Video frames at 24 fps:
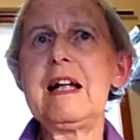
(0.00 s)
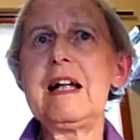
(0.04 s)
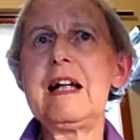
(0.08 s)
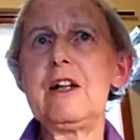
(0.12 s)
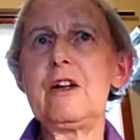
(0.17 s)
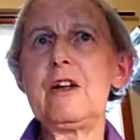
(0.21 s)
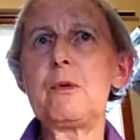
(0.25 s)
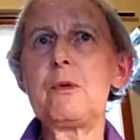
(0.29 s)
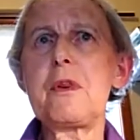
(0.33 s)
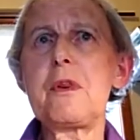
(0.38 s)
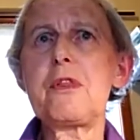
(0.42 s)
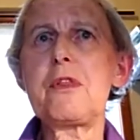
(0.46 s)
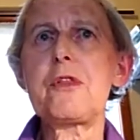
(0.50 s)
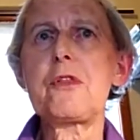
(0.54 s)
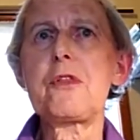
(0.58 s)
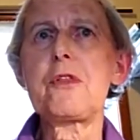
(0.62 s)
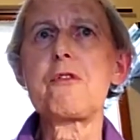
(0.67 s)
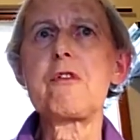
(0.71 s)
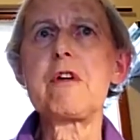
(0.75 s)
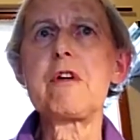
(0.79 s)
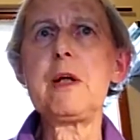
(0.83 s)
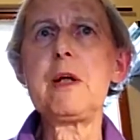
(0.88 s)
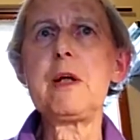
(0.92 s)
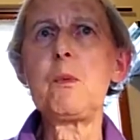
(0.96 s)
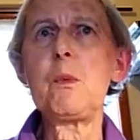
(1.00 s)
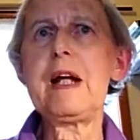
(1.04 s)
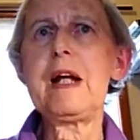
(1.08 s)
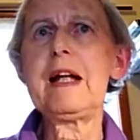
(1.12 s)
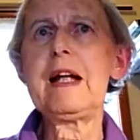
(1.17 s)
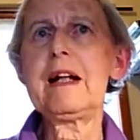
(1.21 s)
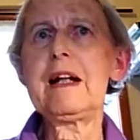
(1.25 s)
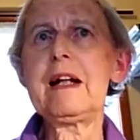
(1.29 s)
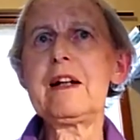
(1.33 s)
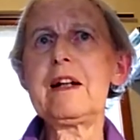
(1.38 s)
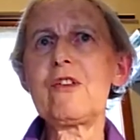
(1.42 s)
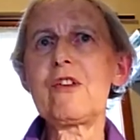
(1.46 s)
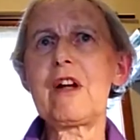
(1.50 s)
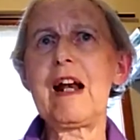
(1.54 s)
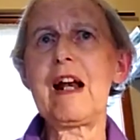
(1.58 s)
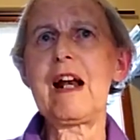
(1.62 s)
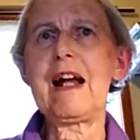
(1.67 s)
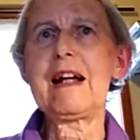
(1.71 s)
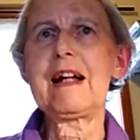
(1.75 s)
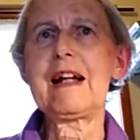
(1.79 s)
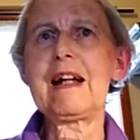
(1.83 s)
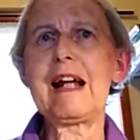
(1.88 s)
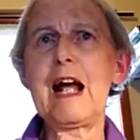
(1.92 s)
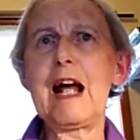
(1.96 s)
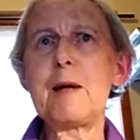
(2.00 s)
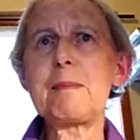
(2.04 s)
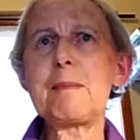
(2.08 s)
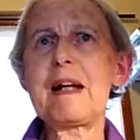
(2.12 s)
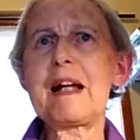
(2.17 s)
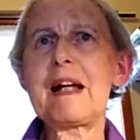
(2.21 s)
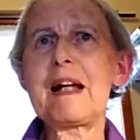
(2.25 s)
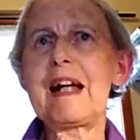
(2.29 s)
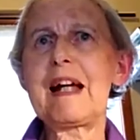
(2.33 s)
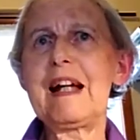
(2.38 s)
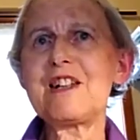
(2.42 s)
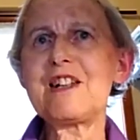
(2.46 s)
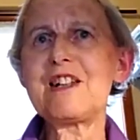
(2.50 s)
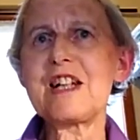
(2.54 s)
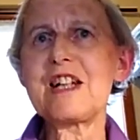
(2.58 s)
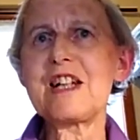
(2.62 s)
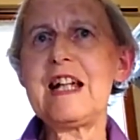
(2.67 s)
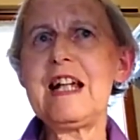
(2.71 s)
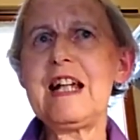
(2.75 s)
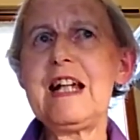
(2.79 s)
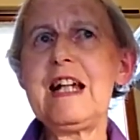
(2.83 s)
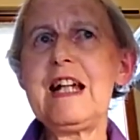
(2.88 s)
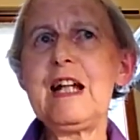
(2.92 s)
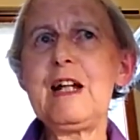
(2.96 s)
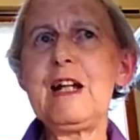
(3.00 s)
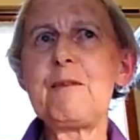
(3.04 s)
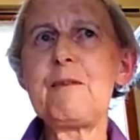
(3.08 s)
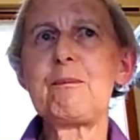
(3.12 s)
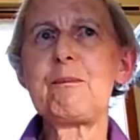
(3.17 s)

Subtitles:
and with 3 wings like an uppercase E,